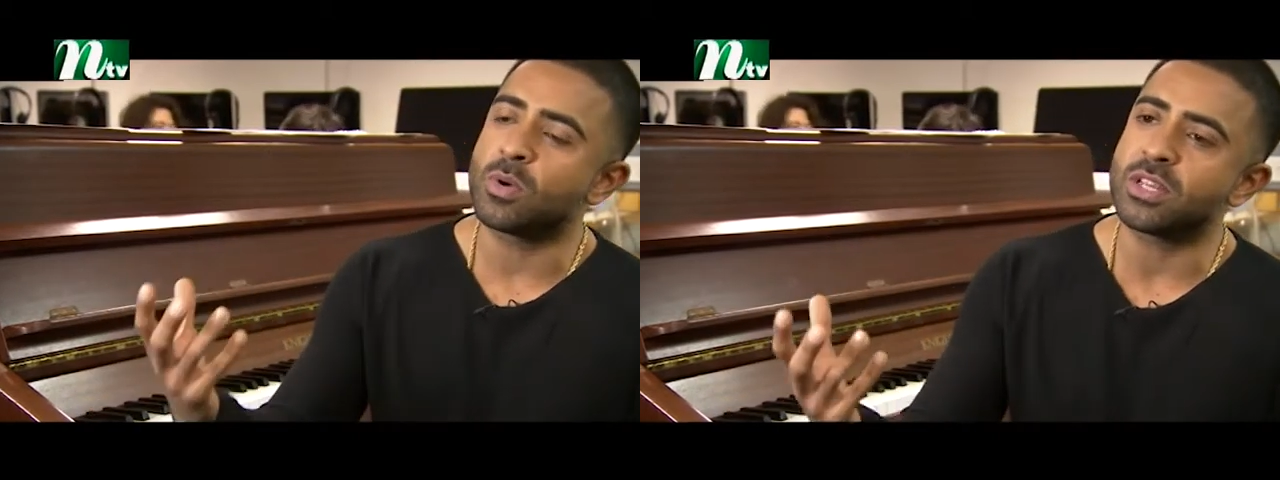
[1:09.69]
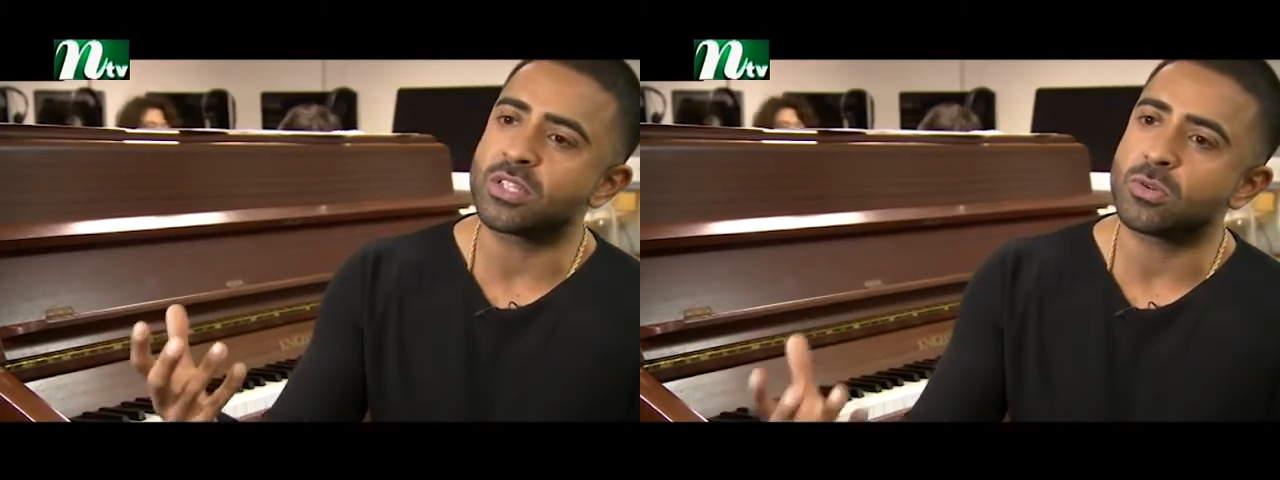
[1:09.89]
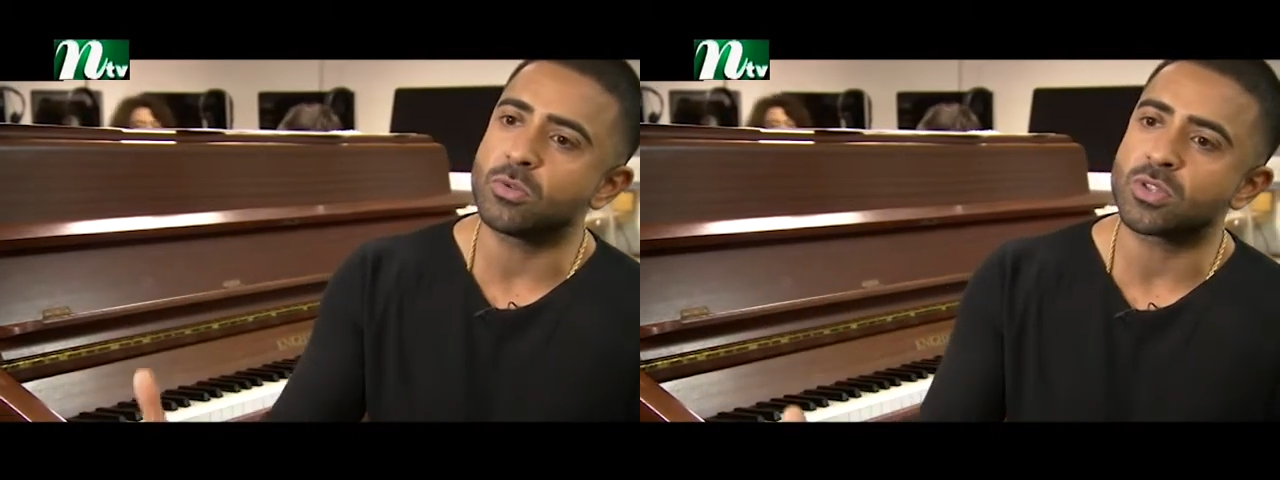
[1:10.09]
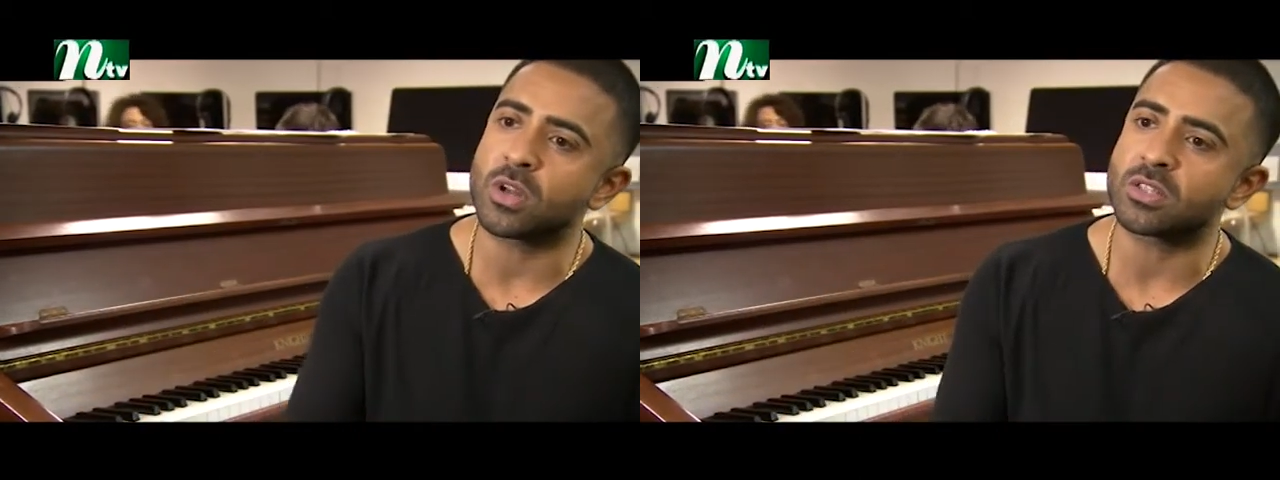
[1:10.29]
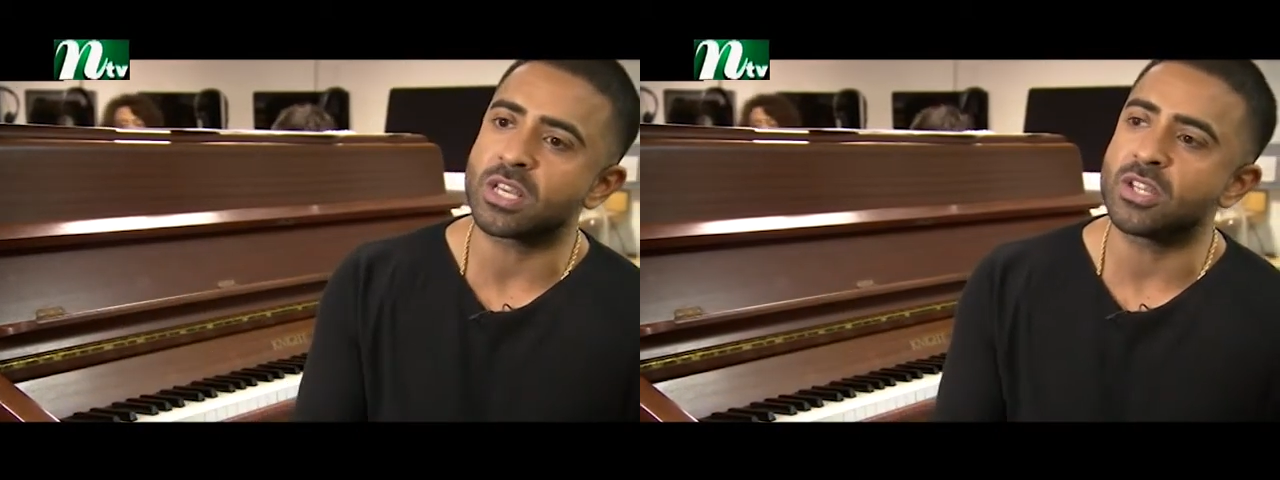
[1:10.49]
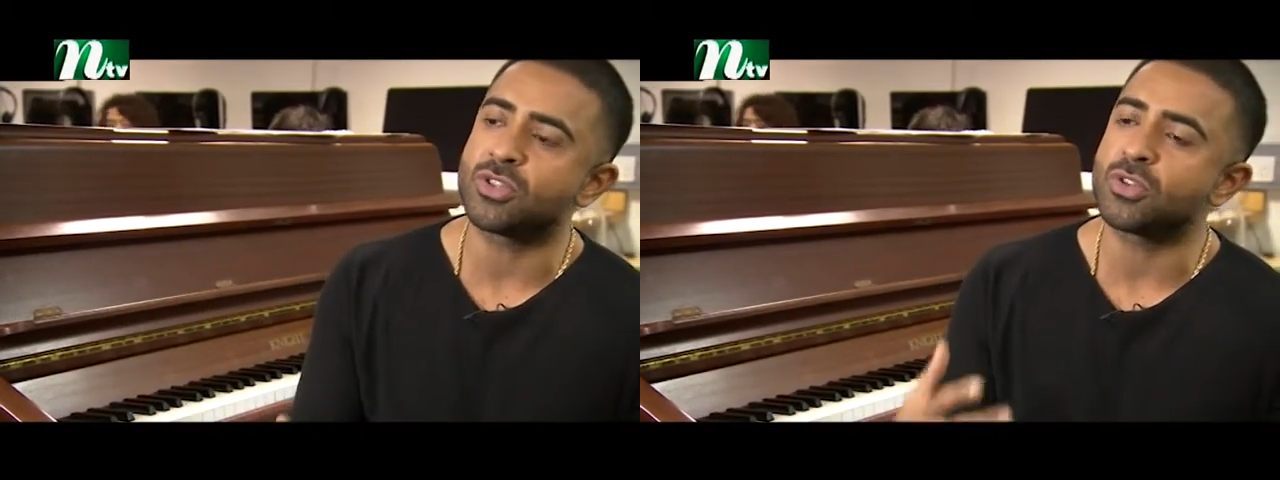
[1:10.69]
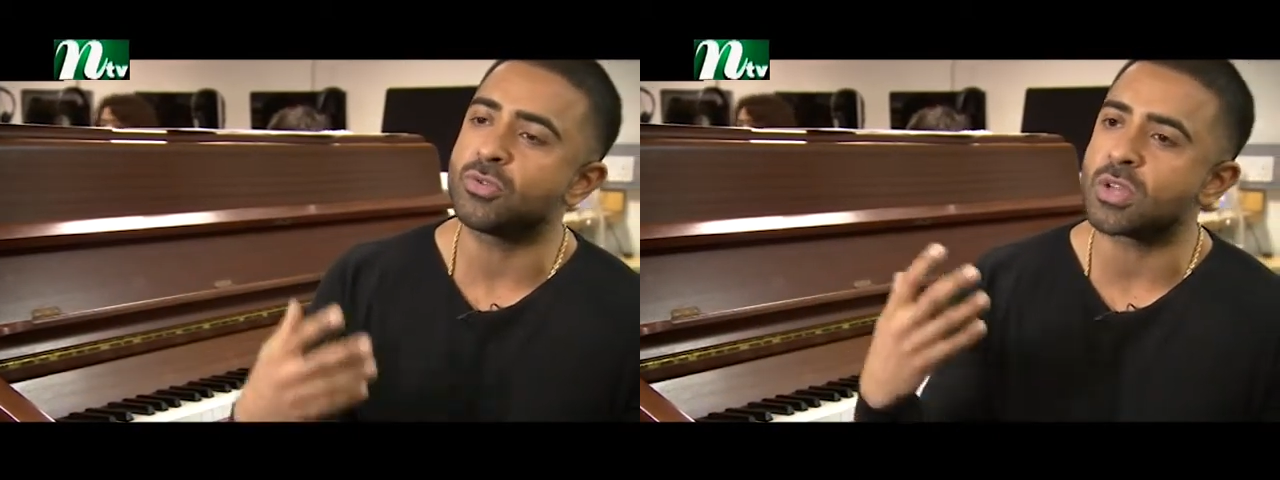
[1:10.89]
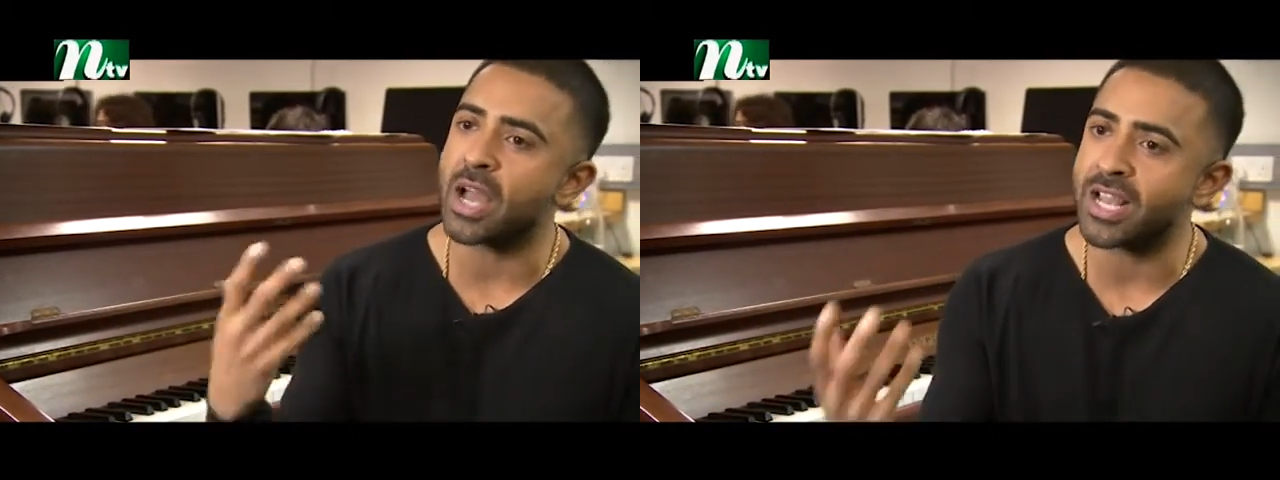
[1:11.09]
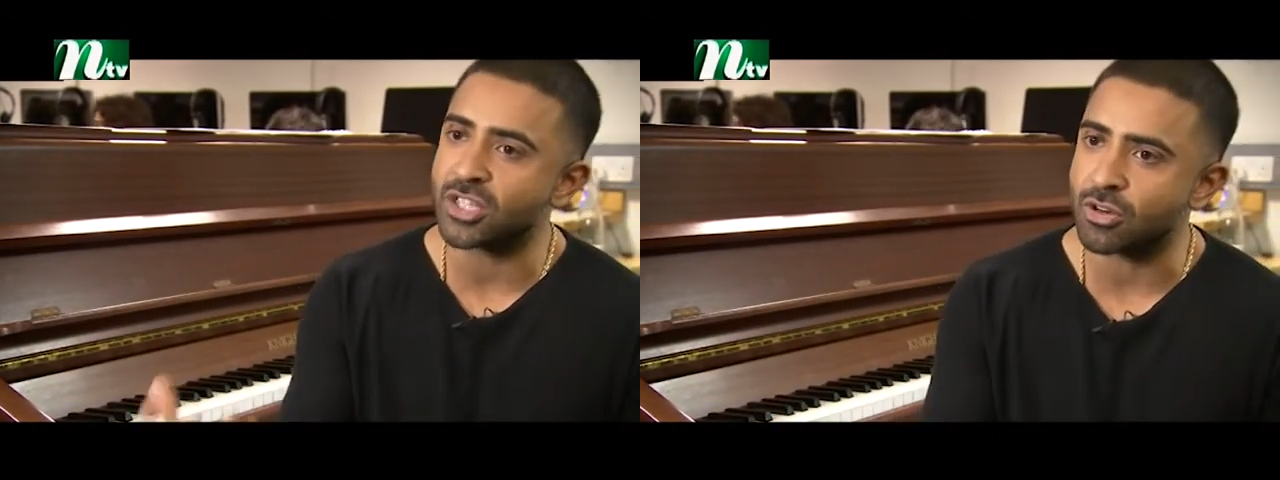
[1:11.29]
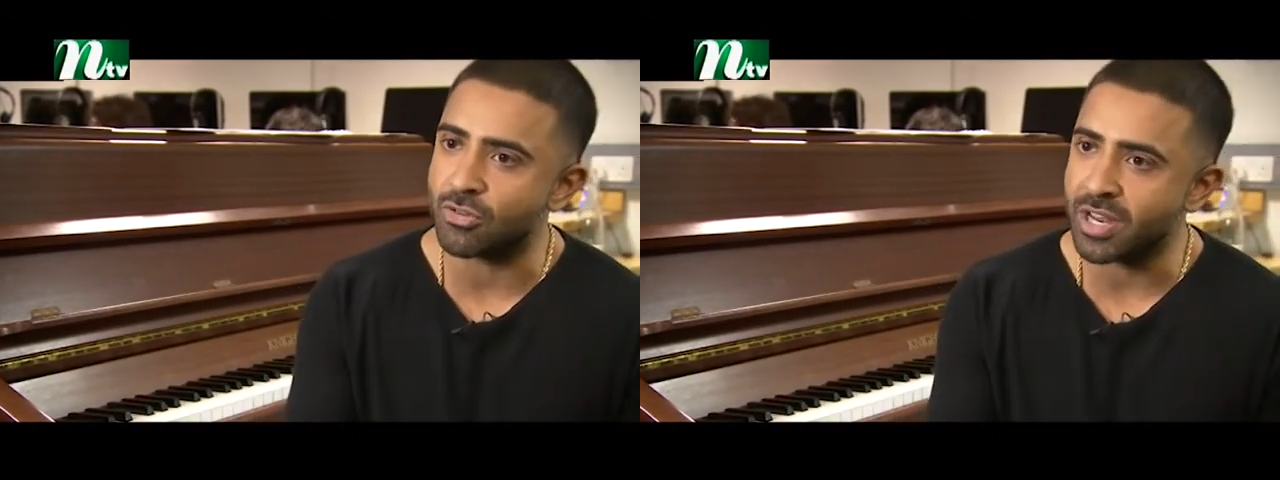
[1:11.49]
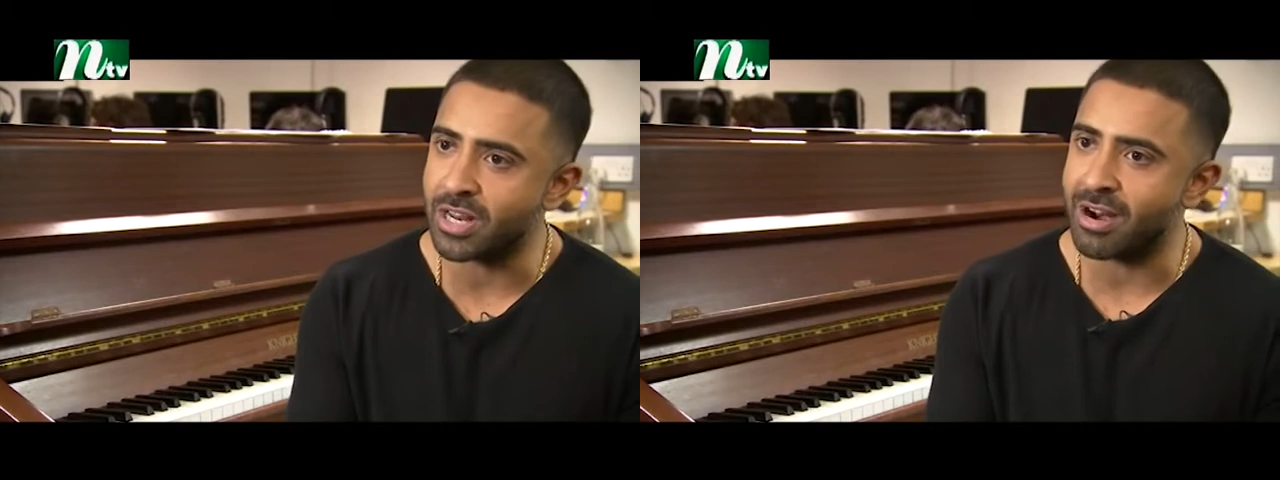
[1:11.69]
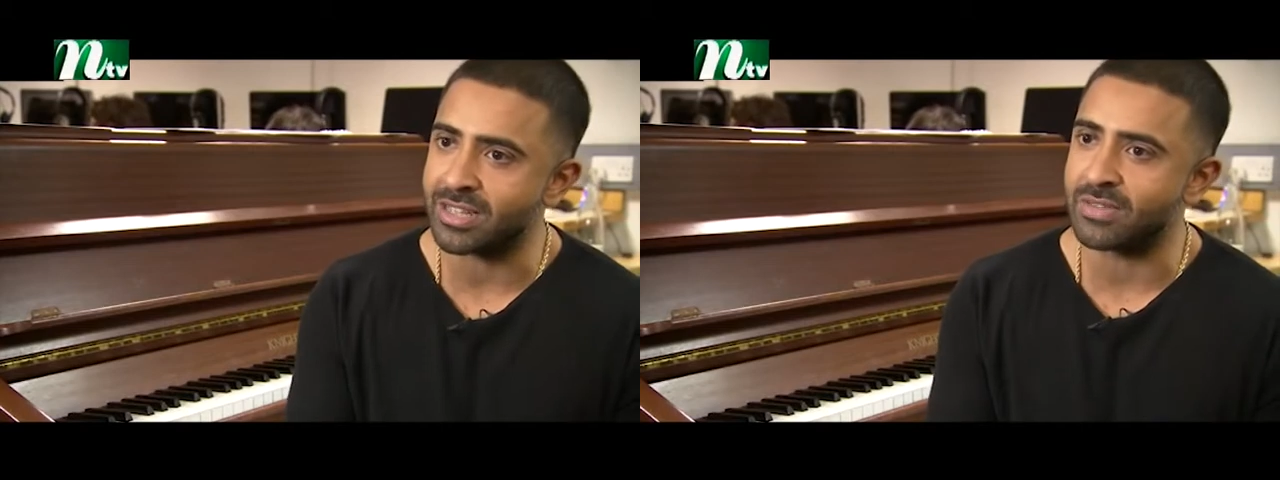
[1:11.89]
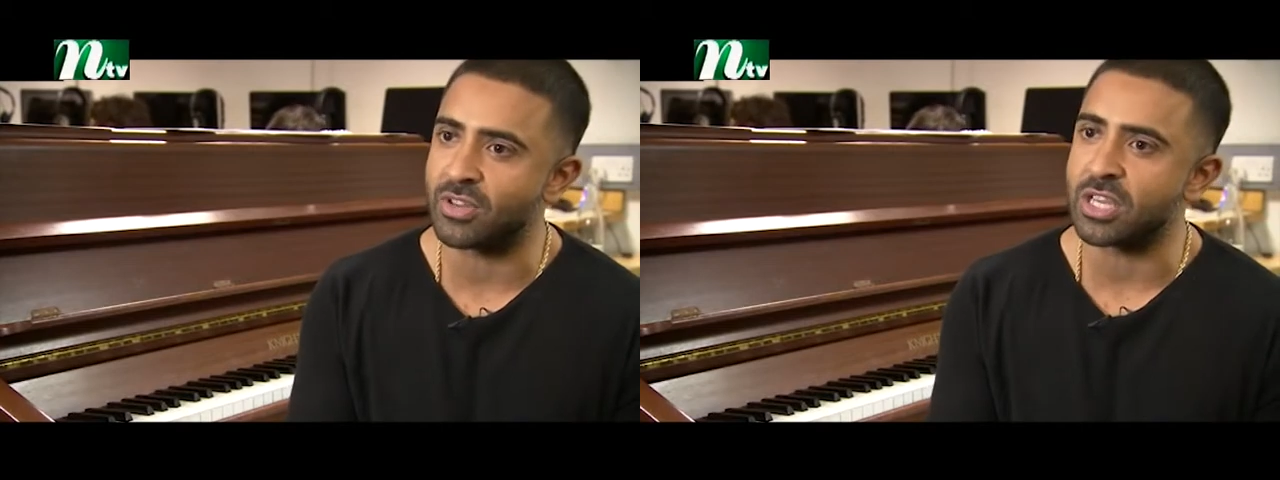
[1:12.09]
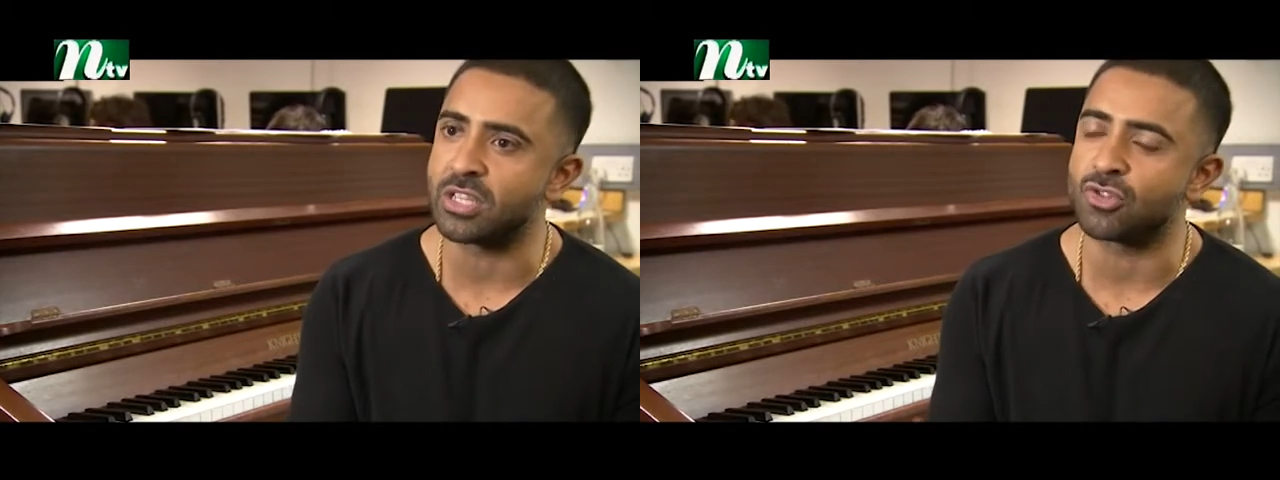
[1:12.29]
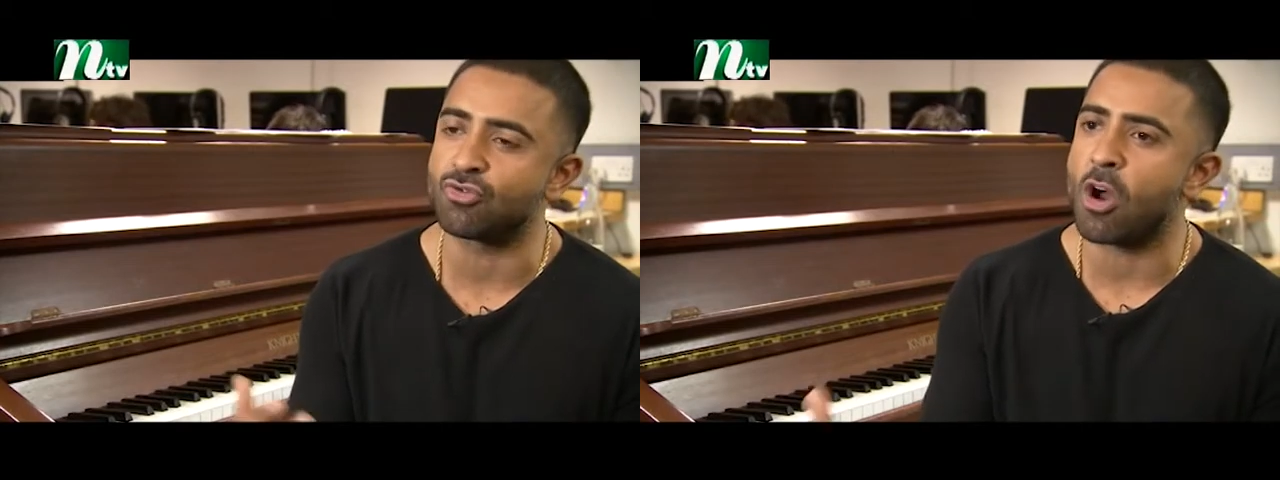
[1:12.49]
when schools start to introduce extracurricular activities,